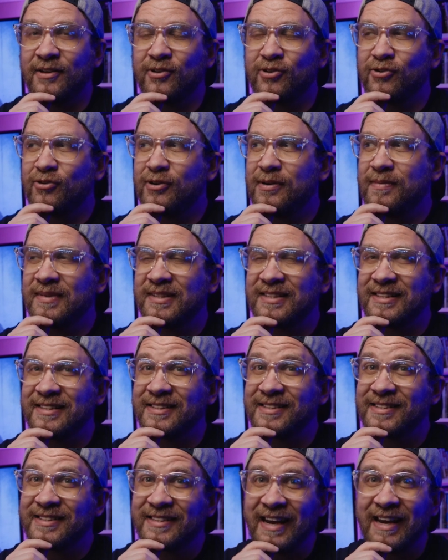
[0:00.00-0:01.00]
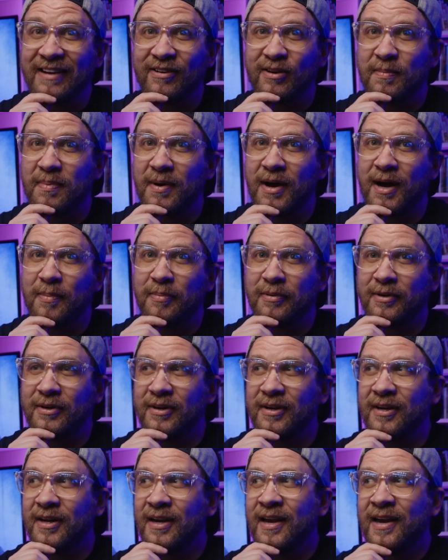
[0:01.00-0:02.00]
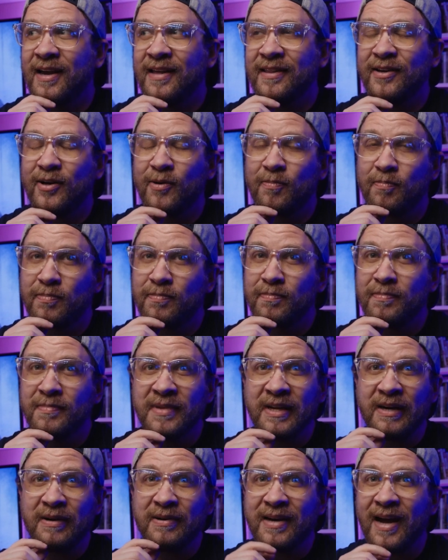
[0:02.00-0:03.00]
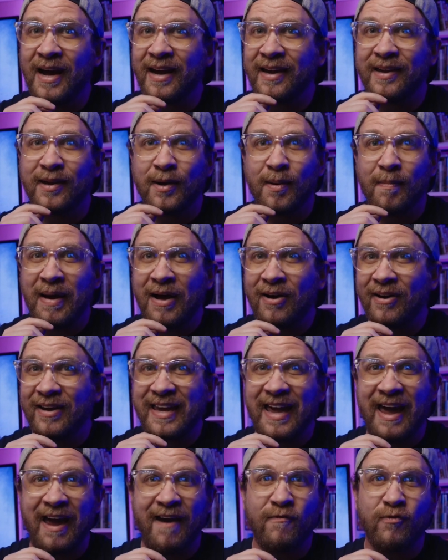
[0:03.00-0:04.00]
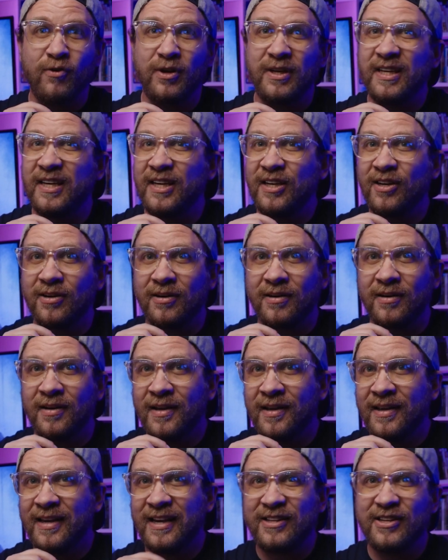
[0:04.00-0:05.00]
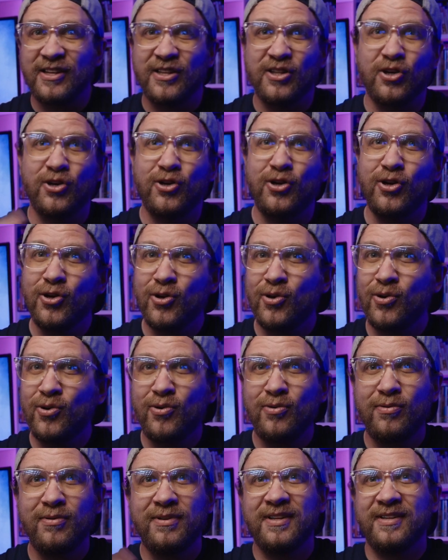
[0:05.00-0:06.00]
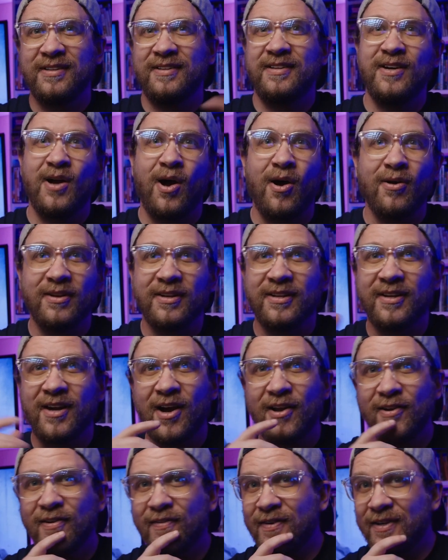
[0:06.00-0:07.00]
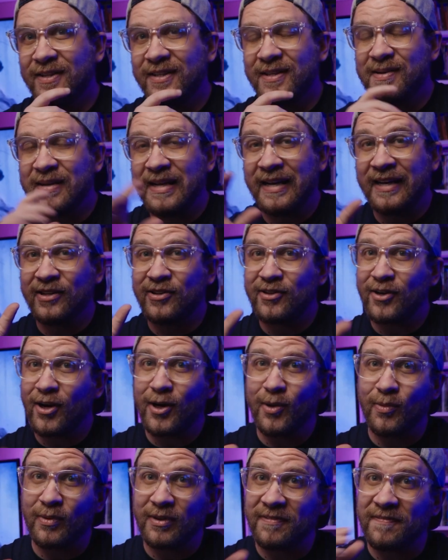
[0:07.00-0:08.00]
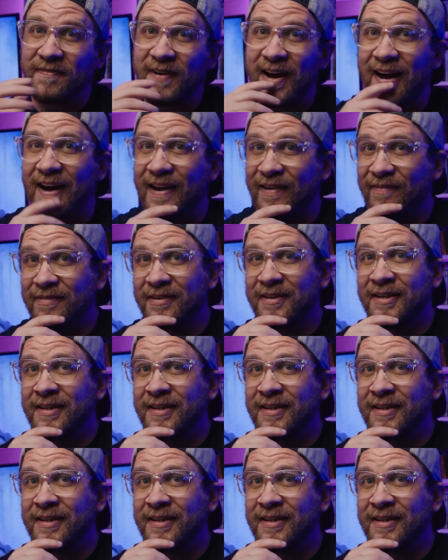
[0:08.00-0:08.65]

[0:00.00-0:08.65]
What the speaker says: Scream is insanely popular. They're knocking them out like every year. It's in the news, all this controversy, and it started with 5.